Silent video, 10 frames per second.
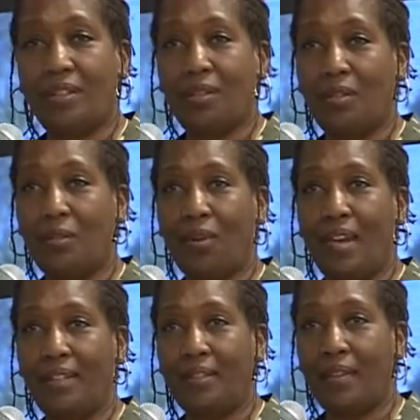This is
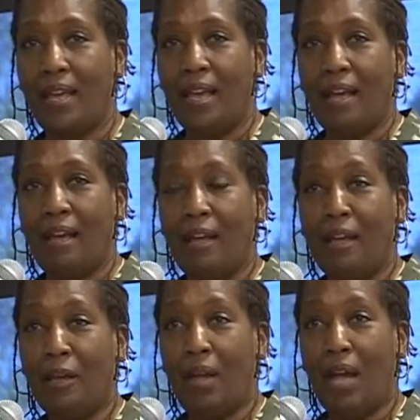great.
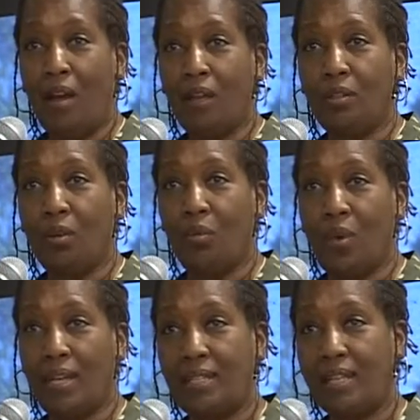Uh, I also
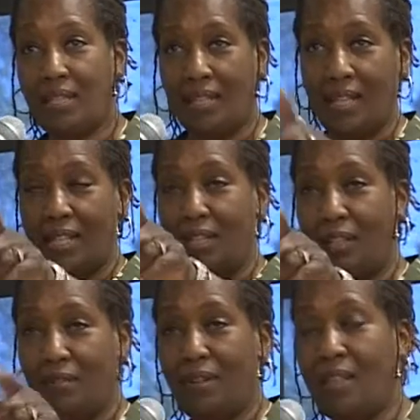was, as the lady
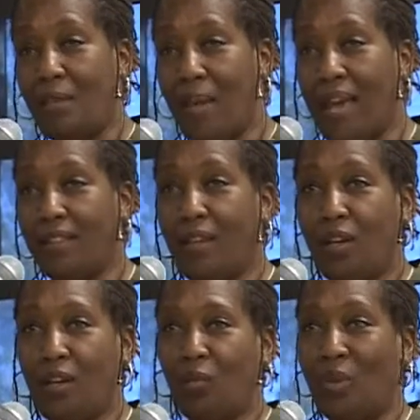in the back
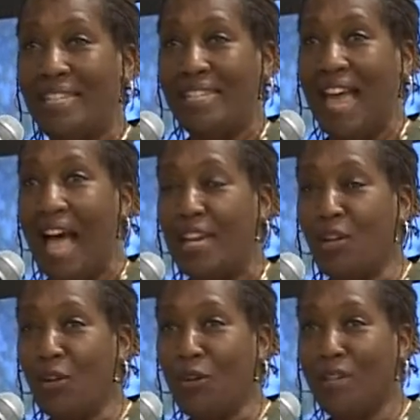there,
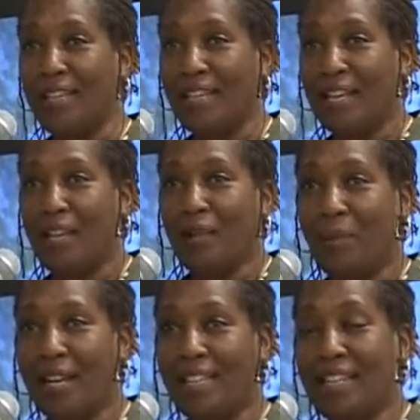retired,
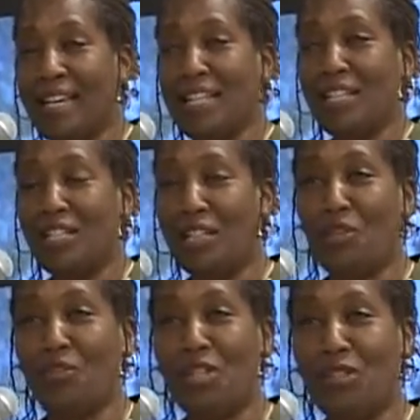but I think I need an
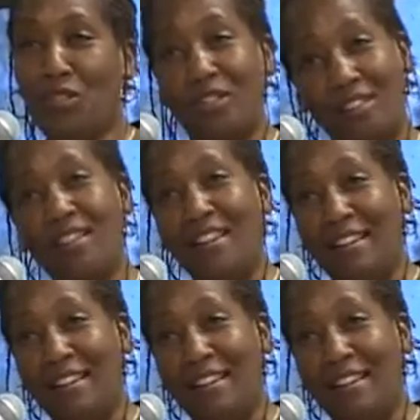intervention.